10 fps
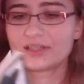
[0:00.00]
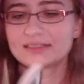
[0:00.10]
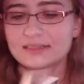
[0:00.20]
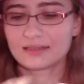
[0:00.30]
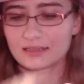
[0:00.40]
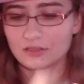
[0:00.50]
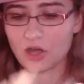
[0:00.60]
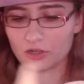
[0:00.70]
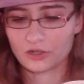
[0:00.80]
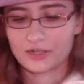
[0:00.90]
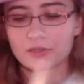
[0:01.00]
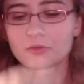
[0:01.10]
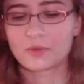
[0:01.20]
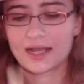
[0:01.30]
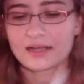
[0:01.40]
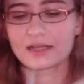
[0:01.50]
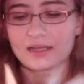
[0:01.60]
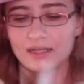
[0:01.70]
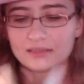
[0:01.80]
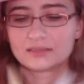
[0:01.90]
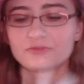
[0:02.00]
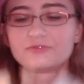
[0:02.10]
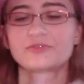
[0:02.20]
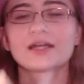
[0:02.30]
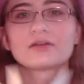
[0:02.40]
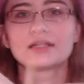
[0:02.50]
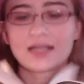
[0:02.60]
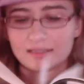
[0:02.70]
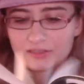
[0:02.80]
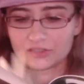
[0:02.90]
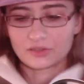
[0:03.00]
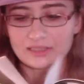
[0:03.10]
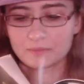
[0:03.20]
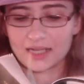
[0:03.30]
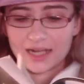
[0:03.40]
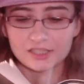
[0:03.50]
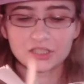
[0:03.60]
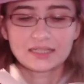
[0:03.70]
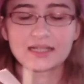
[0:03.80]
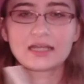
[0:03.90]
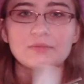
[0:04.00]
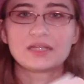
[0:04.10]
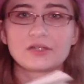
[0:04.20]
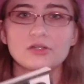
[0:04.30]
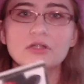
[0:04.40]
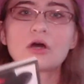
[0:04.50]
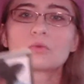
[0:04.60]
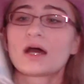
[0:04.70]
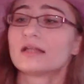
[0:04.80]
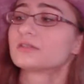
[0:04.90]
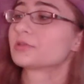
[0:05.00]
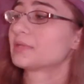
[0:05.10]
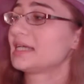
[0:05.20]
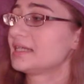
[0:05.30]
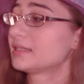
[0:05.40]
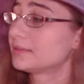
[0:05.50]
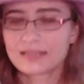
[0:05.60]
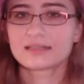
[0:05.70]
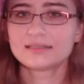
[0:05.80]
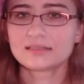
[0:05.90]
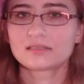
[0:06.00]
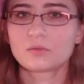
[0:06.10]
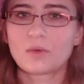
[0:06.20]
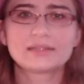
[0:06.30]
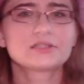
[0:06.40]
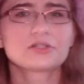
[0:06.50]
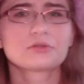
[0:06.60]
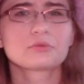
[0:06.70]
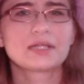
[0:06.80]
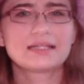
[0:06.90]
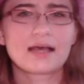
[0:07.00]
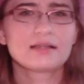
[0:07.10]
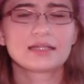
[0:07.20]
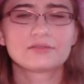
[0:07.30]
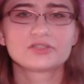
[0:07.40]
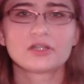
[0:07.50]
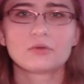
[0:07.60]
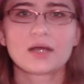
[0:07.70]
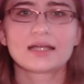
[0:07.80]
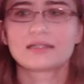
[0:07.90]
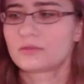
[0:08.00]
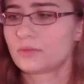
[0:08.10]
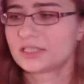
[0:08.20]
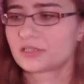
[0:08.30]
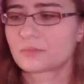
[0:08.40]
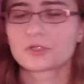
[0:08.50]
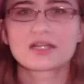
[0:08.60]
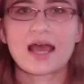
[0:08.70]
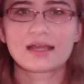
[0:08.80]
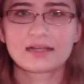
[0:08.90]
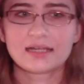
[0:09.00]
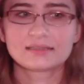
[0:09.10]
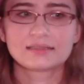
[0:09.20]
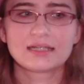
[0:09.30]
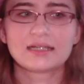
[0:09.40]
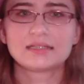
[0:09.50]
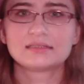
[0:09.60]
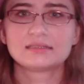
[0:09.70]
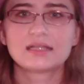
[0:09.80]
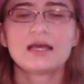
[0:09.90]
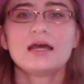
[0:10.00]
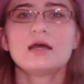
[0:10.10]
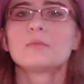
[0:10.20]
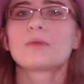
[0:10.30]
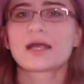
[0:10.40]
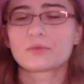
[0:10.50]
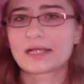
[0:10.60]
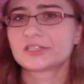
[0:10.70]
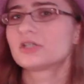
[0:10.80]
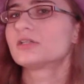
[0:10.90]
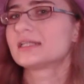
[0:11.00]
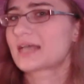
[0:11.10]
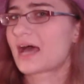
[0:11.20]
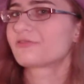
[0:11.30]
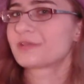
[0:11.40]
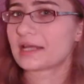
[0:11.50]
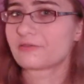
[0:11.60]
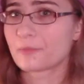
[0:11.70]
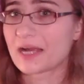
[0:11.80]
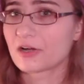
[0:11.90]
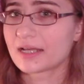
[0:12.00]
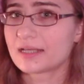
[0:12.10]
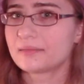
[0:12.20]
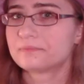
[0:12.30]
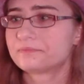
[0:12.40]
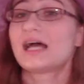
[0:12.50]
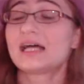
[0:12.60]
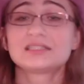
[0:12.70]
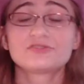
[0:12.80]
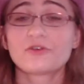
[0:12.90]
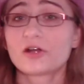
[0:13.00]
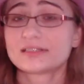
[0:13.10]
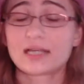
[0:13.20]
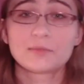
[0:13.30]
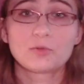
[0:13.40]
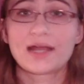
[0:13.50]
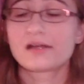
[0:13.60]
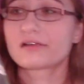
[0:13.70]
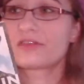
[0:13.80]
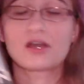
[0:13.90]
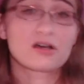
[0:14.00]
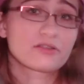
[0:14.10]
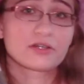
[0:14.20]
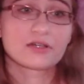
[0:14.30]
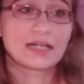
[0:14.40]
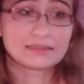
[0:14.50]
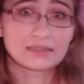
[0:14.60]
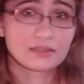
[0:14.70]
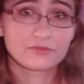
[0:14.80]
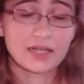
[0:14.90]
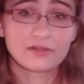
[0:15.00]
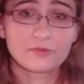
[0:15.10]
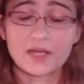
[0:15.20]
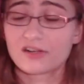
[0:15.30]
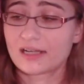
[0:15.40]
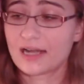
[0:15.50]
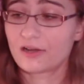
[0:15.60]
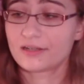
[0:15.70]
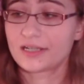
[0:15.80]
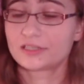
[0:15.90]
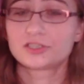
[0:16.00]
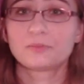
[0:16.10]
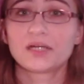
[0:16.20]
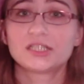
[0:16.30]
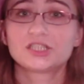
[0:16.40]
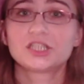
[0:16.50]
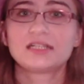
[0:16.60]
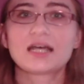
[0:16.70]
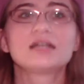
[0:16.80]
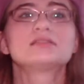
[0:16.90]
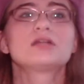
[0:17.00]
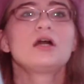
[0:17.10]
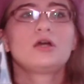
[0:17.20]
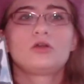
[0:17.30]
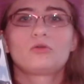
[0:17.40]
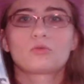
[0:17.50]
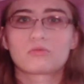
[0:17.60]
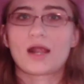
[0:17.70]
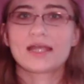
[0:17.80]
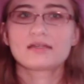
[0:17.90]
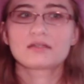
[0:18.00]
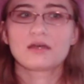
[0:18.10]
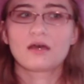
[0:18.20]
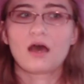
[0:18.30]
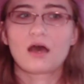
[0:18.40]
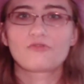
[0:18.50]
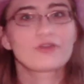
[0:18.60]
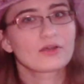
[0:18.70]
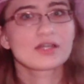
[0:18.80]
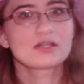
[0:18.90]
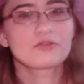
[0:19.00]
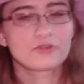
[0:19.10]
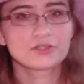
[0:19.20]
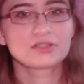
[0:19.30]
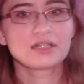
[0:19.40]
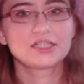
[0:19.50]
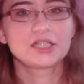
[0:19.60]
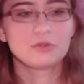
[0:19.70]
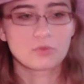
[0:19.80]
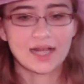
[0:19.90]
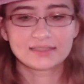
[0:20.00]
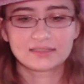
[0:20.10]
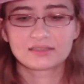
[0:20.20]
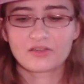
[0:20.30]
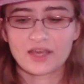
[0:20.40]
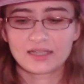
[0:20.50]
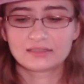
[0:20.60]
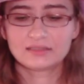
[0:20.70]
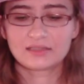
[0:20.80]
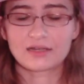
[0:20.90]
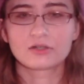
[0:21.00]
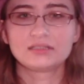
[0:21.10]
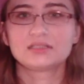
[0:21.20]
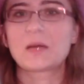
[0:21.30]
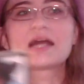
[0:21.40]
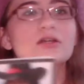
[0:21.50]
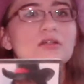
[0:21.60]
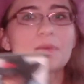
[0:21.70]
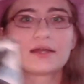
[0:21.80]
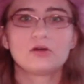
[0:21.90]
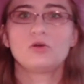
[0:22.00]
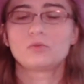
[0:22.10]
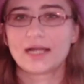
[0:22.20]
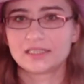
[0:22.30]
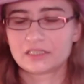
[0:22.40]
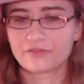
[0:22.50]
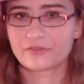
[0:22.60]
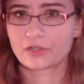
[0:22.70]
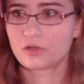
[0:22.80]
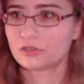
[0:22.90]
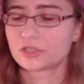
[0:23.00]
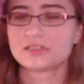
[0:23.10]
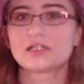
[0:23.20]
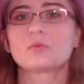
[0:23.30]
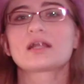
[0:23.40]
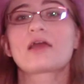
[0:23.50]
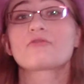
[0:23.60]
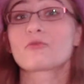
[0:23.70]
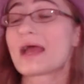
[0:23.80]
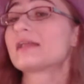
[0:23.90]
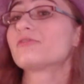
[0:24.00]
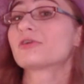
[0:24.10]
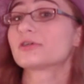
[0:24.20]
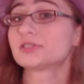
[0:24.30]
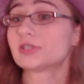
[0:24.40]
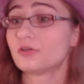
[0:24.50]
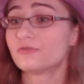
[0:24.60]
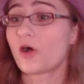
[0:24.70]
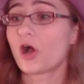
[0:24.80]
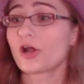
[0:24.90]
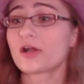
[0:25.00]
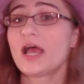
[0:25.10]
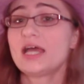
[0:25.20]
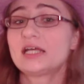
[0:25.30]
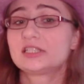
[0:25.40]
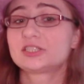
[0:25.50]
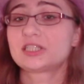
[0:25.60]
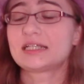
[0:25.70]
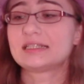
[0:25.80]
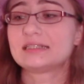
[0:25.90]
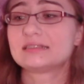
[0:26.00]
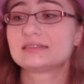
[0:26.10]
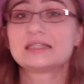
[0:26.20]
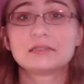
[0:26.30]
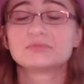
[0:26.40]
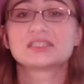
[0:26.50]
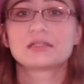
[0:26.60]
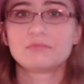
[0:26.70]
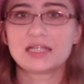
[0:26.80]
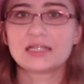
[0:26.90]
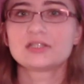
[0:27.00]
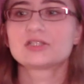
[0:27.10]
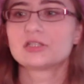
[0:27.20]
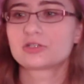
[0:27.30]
This is a little longer and her writing is very dense, so this might actually take me a good long while to read. This is a Western retelling of Snow White in which the protagonist is biracial and half Native American. As far as I'm aware, the author isn't of Native American heritage, but she does write very diversely. She writes things that are inspired by a whole range of different cultures, and what I've read of her so far, she seems to me to